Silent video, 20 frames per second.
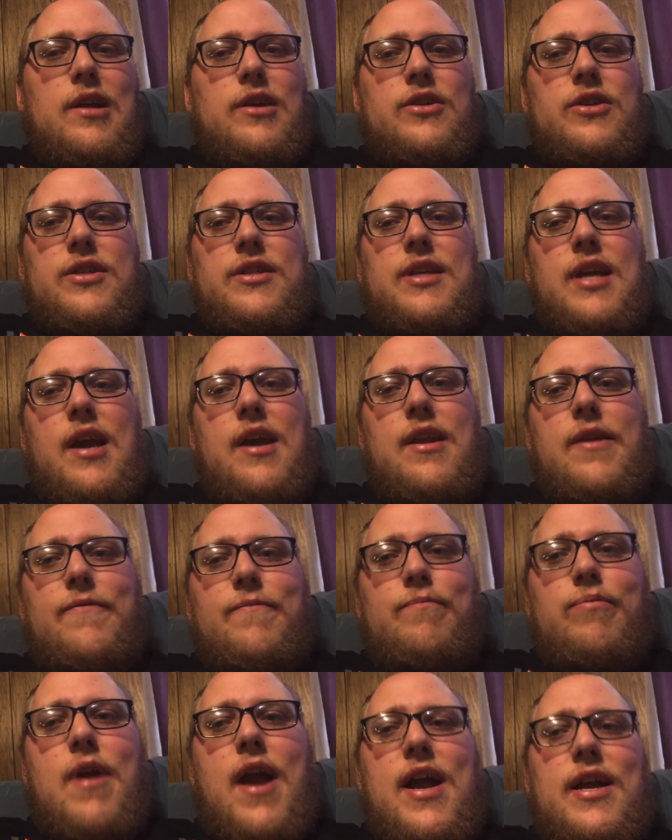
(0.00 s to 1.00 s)
Just kind
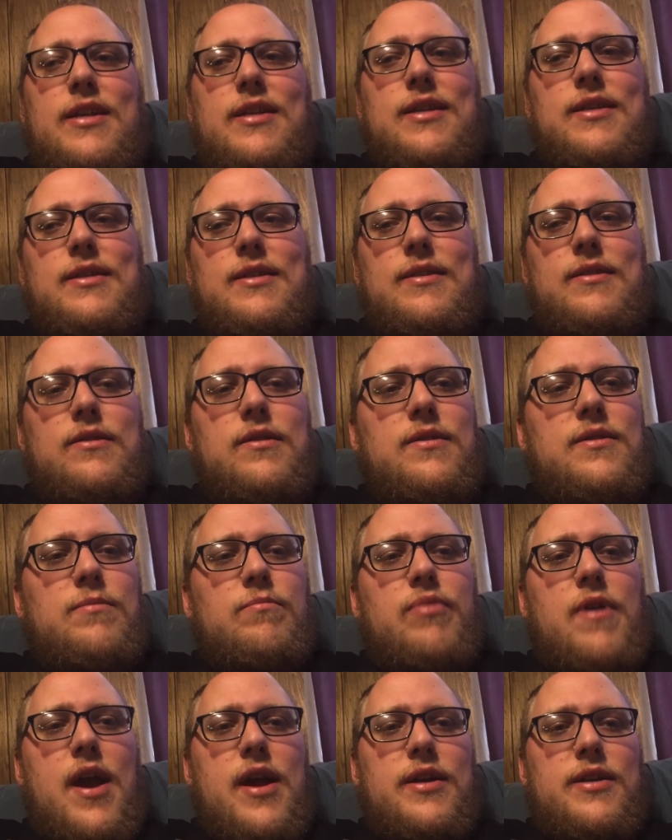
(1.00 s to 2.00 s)
of practice, do
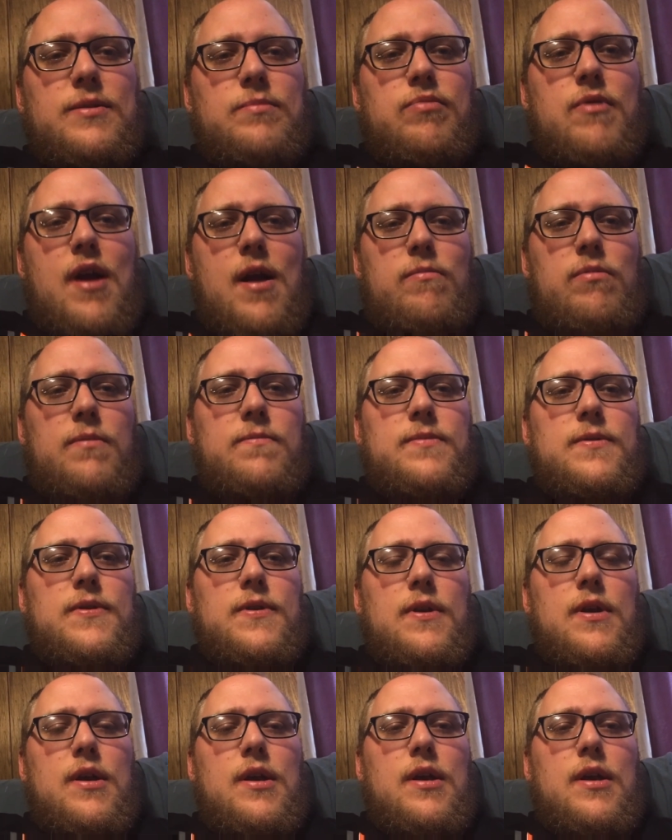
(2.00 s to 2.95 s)
some practice problems.